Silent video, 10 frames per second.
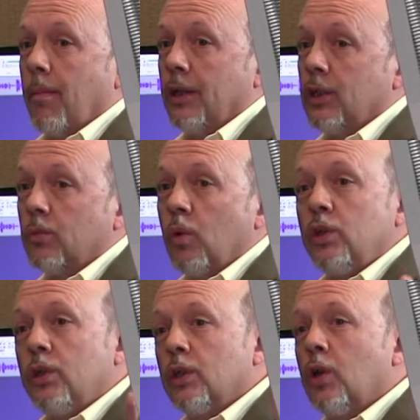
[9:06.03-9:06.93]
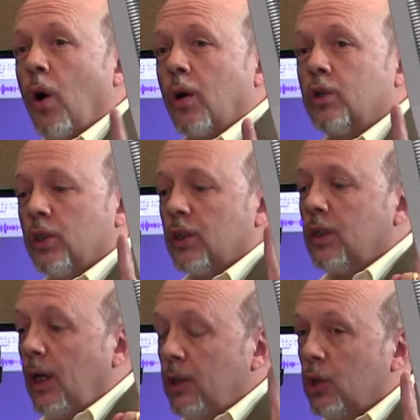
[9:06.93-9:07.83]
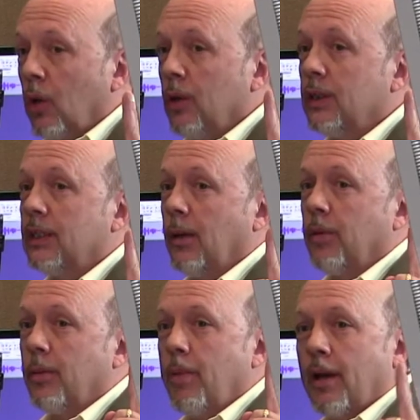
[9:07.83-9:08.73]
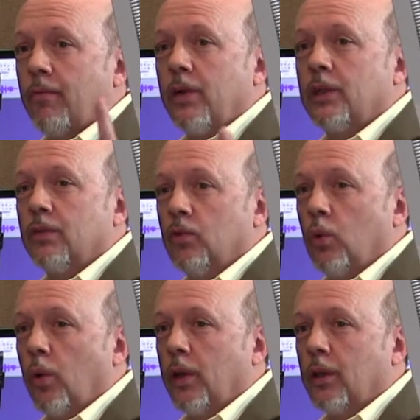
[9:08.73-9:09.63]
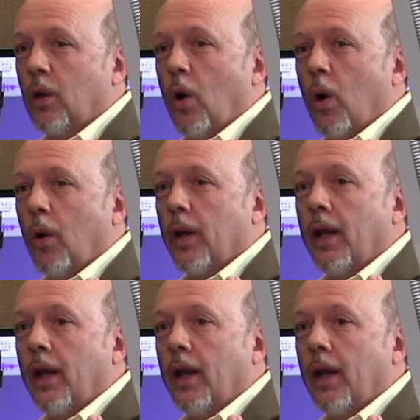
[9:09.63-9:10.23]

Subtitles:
I just want you to touch on some of the benefits of joining the Guard.